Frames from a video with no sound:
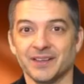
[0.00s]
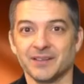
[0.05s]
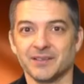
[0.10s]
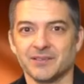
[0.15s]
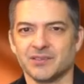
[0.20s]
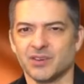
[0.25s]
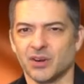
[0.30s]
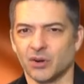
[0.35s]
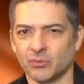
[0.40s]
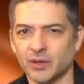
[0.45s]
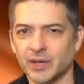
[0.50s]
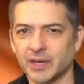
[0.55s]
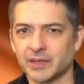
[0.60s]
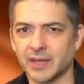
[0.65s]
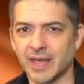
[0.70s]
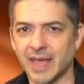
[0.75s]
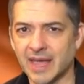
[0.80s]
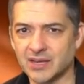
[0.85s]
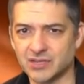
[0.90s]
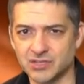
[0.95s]
You don't
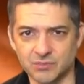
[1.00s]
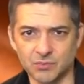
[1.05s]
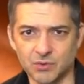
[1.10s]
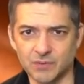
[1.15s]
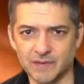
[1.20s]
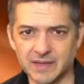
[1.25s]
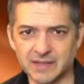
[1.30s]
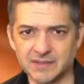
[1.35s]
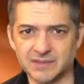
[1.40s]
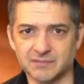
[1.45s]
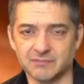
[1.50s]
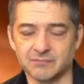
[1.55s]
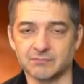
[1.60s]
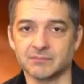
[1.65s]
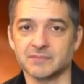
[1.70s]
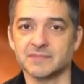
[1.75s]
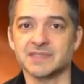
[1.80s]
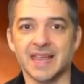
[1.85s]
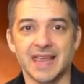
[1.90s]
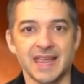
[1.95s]
like action movies?
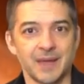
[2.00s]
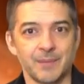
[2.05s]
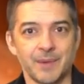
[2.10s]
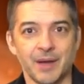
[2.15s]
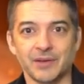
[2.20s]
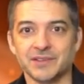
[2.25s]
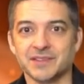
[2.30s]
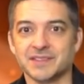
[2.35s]
Take him out